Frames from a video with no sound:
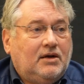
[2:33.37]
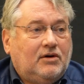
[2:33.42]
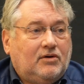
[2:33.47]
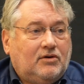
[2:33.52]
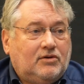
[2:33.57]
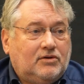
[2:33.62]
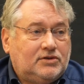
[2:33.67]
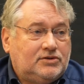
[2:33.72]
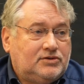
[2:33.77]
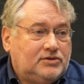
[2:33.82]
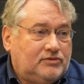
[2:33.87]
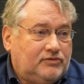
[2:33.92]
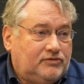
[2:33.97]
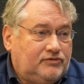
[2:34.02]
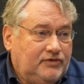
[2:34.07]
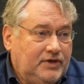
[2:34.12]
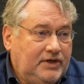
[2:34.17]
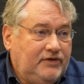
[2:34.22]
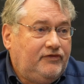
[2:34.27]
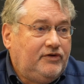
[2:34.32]
or to
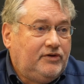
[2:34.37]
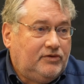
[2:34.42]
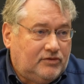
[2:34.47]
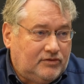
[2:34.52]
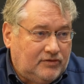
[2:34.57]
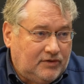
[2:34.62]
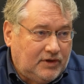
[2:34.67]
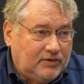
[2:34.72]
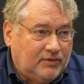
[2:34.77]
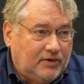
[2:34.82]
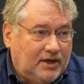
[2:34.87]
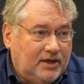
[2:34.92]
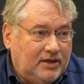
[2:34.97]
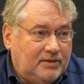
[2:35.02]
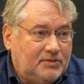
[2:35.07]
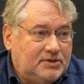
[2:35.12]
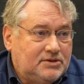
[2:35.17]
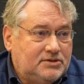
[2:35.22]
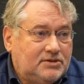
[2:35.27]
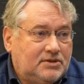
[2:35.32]
review
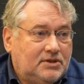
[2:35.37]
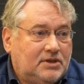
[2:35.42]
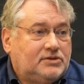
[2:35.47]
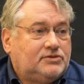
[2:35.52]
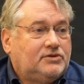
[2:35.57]
requirements